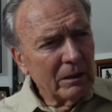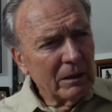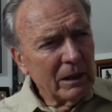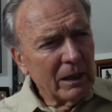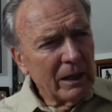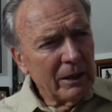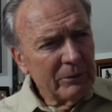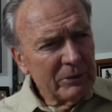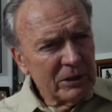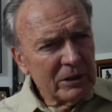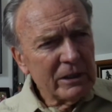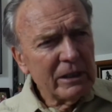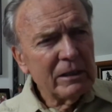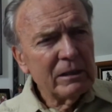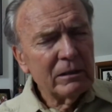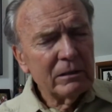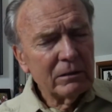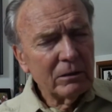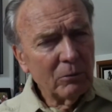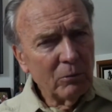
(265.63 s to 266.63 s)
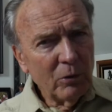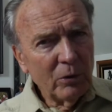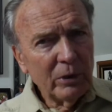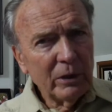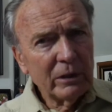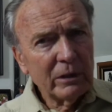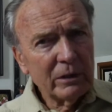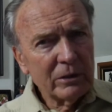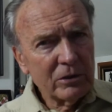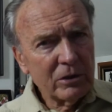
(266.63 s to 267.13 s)
I would say the
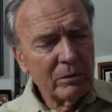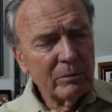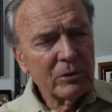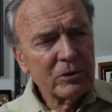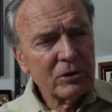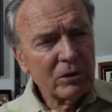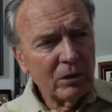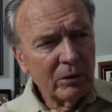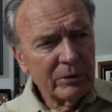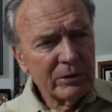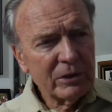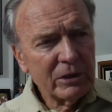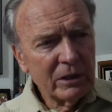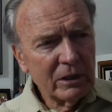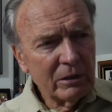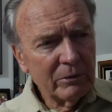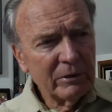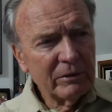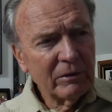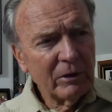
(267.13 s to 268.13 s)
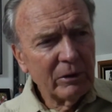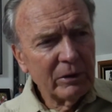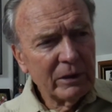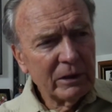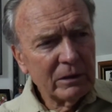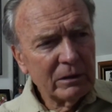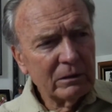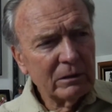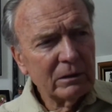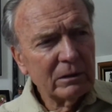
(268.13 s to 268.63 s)
warrant is almost always needed. We've already
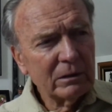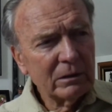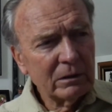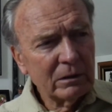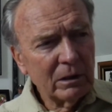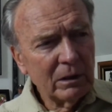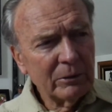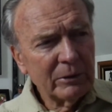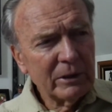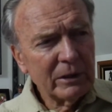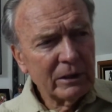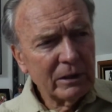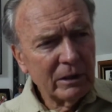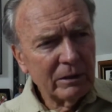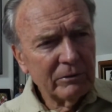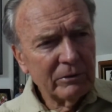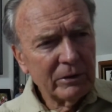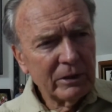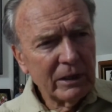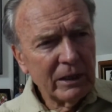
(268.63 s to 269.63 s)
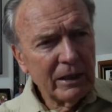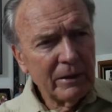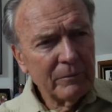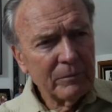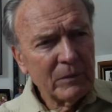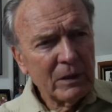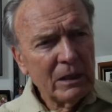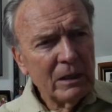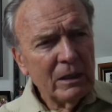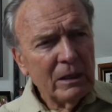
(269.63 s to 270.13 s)
covered that.
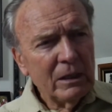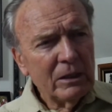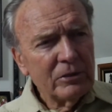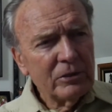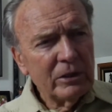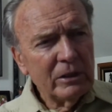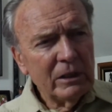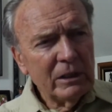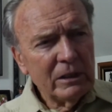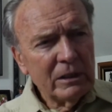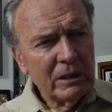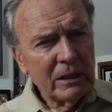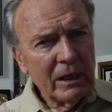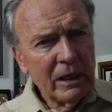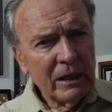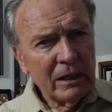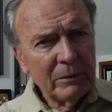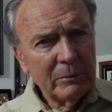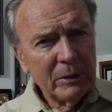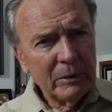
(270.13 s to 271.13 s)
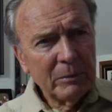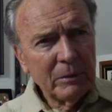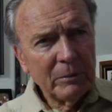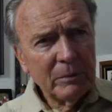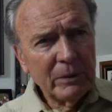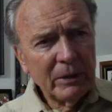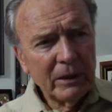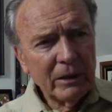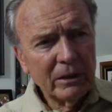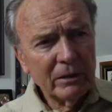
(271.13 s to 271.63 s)
So you need to kind of be
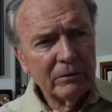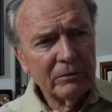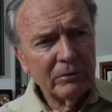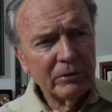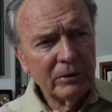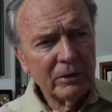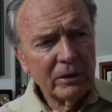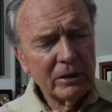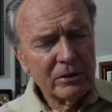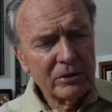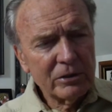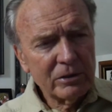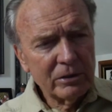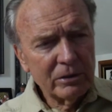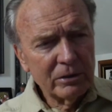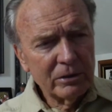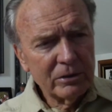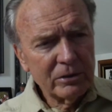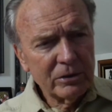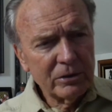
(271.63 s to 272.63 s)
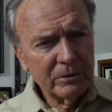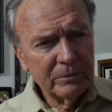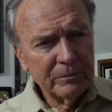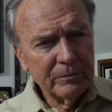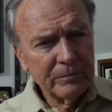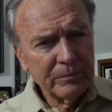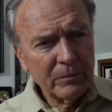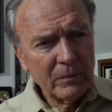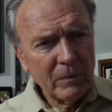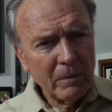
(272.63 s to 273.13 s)
prepared for a search.
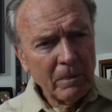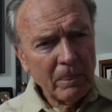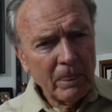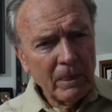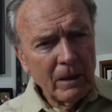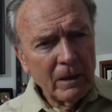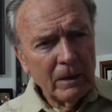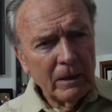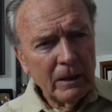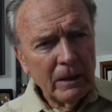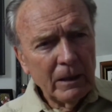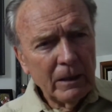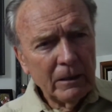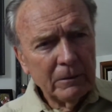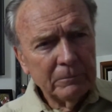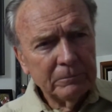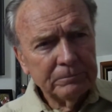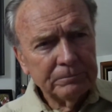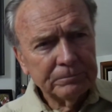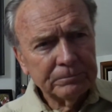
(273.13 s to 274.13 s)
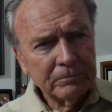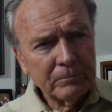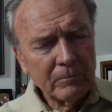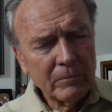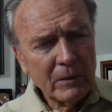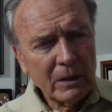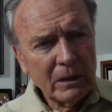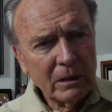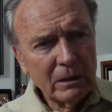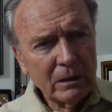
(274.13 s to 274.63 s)

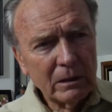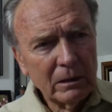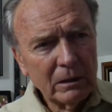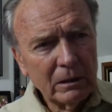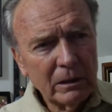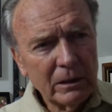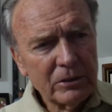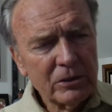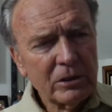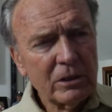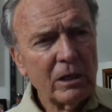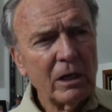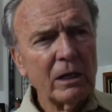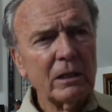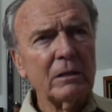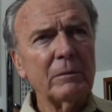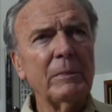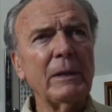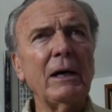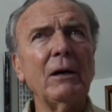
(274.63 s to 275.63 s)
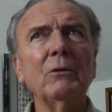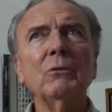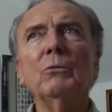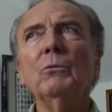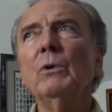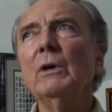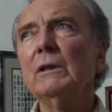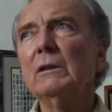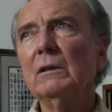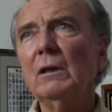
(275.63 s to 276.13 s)
Let's talk about
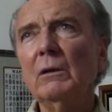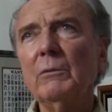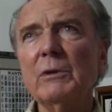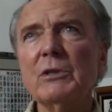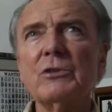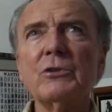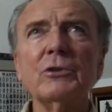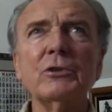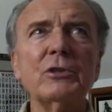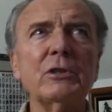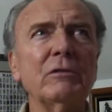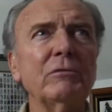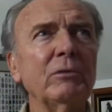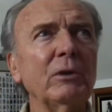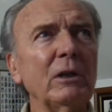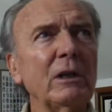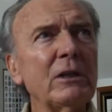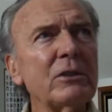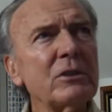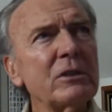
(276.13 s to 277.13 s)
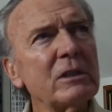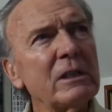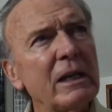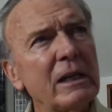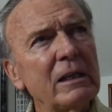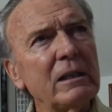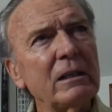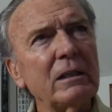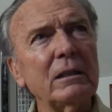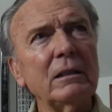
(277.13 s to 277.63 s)
what are we searching for. Let's
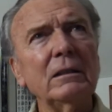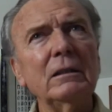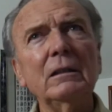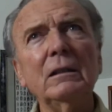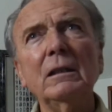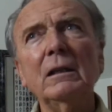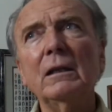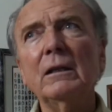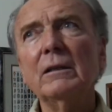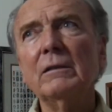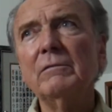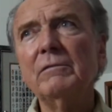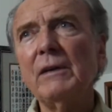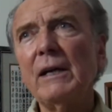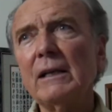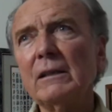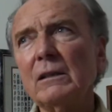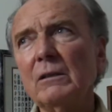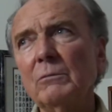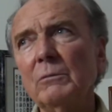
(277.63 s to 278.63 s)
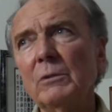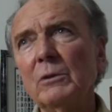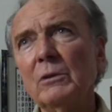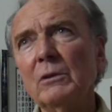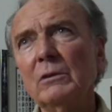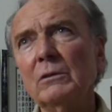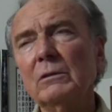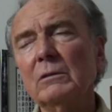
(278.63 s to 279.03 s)
take the fact that we're